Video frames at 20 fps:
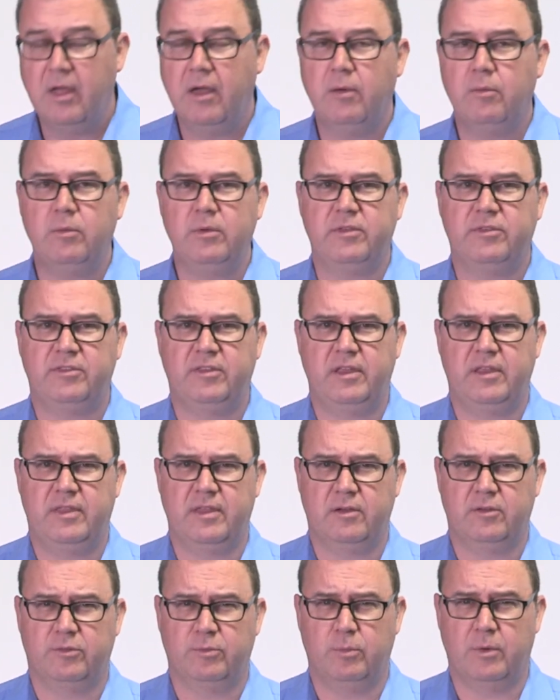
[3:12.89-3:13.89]
We see
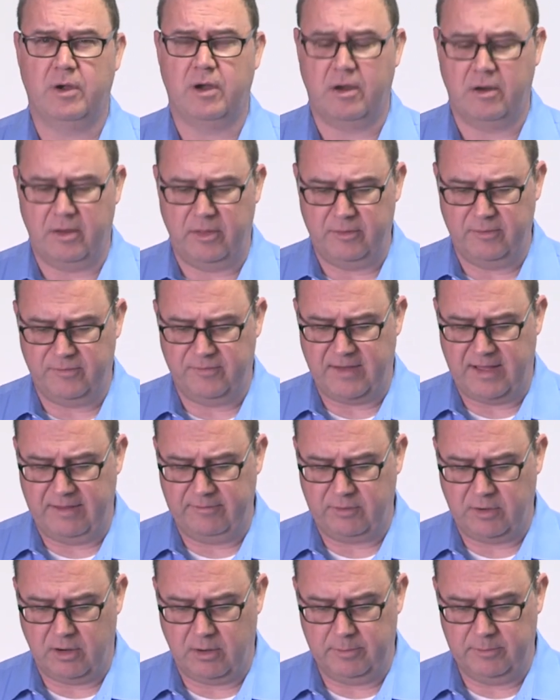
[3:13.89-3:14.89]
there's where our other five
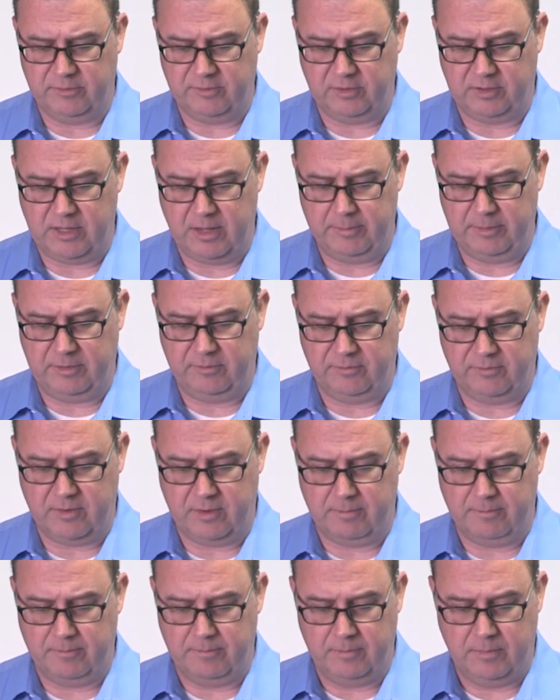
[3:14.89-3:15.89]
carbons are coming from.